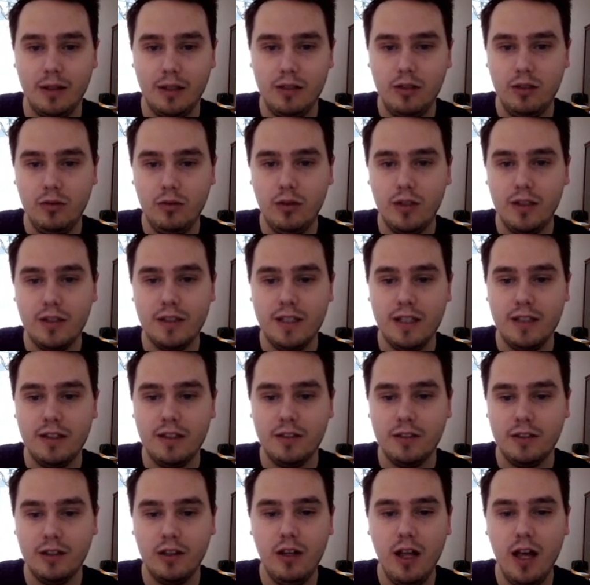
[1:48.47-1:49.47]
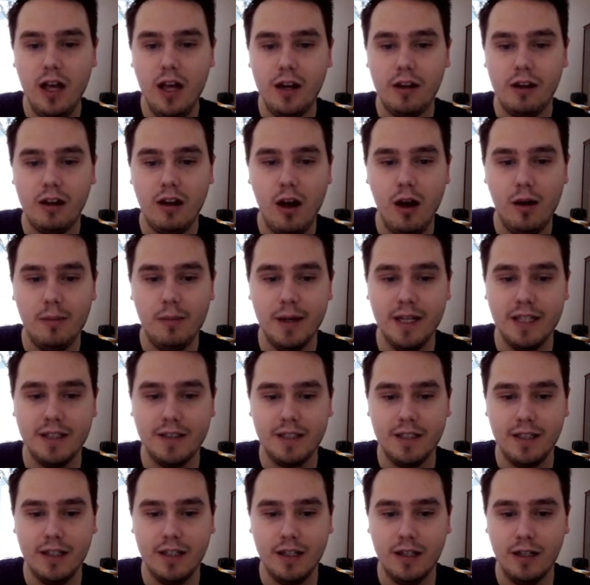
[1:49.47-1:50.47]
You can see there's a lot of
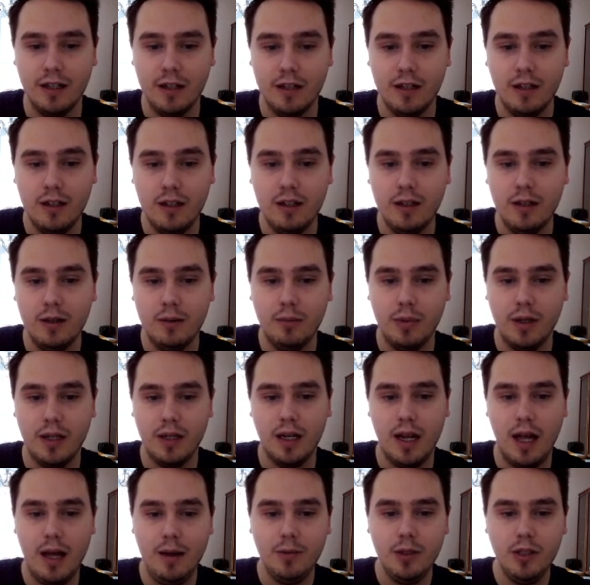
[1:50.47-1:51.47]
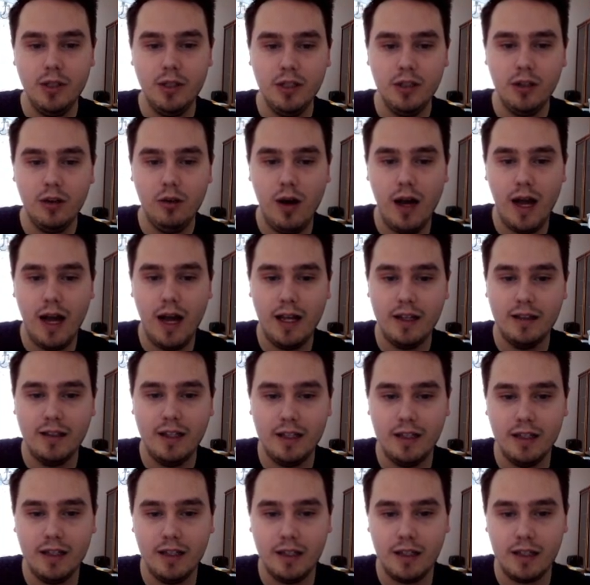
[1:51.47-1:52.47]
comments here, but I'm going to go
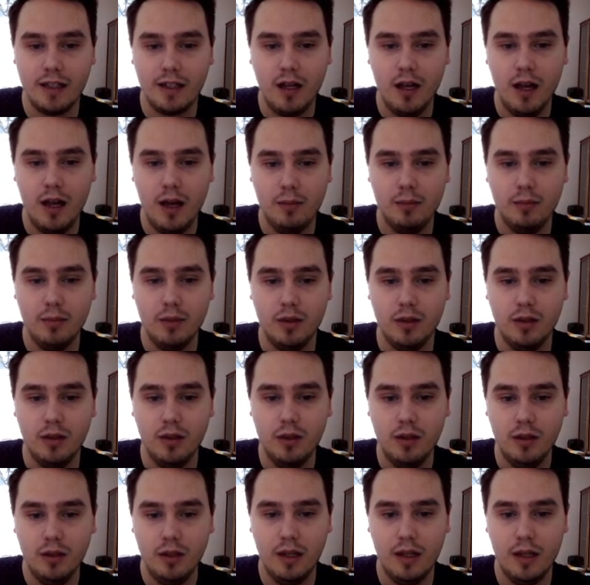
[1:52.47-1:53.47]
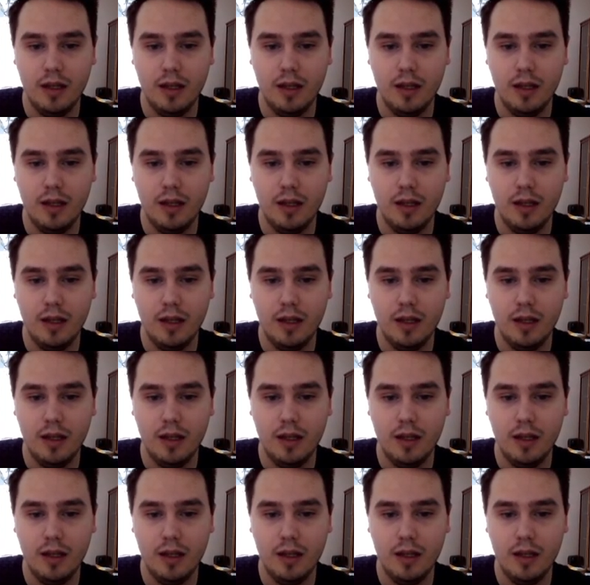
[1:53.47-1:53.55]
highlight a couple.